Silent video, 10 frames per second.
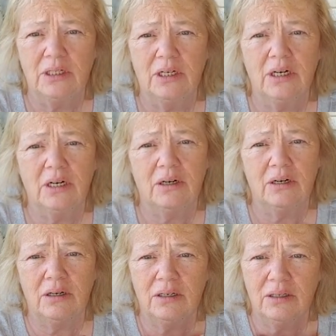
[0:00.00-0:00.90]
Oh,
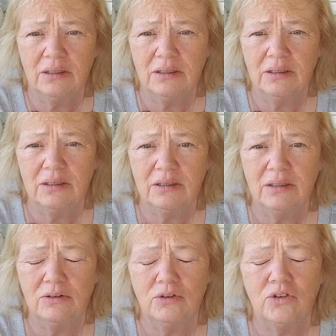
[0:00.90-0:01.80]

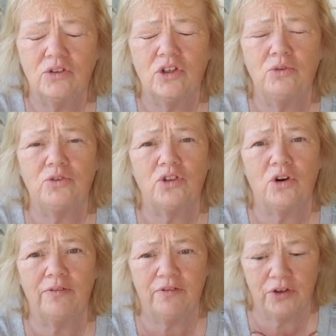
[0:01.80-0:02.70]
so
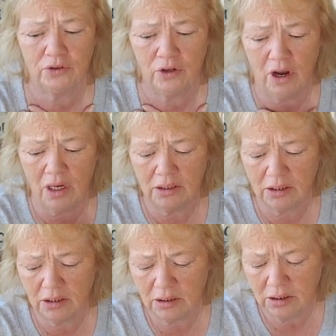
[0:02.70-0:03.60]
sorry for your loss.